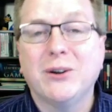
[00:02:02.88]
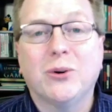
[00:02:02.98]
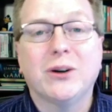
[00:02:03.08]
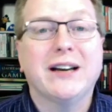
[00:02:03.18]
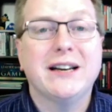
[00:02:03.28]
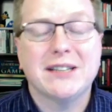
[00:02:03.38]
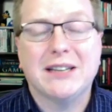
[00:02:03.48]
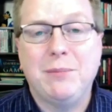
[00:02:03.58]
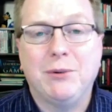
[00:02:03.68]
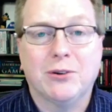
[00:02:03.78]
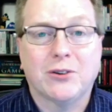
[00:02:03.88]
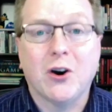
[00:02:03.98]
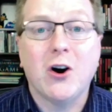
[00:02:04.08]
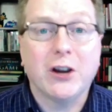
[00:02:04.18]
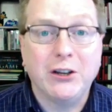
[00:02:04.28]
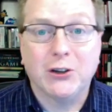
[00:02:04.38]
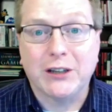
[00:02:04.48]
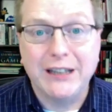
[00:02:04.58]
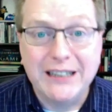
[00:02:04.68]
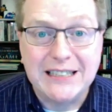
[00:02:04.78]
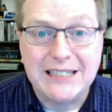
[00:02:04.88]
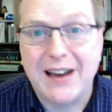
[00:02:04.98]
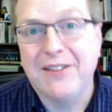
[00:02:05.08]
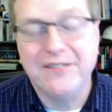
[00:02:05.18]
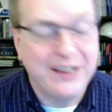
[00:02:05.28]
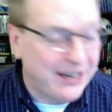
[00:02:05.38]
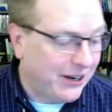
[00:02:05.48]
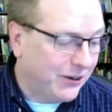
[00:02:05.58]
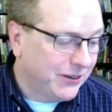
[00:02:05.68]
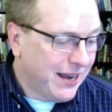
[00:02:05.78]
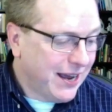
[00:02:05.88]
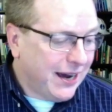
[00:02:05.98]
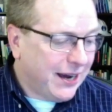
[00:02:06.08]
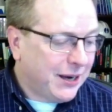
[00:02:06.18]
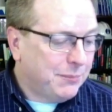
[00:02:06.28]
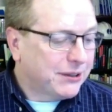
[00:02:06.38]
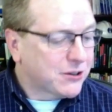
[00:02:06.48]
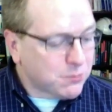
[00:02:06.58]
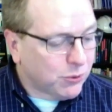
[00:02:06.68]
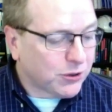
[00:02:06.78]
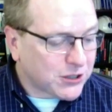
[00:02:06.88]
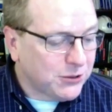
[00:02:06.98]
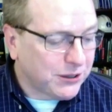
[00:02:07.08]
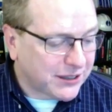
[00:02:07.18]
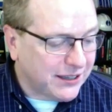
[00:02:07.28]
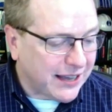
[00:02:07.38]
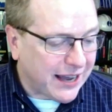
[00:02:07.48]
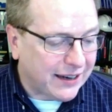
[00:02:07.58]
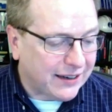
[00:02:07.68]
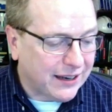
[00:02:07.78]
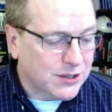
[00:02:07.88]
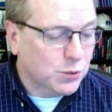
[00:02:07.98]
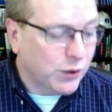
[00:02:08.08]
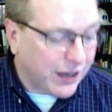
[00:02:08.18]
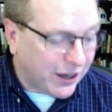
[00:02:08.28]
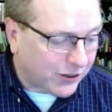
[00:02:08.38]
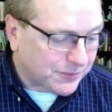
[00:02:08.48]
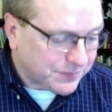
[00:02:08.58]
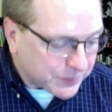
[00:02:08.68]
organize and keep your dog and your kids out of the video. But there's more to it than that as well.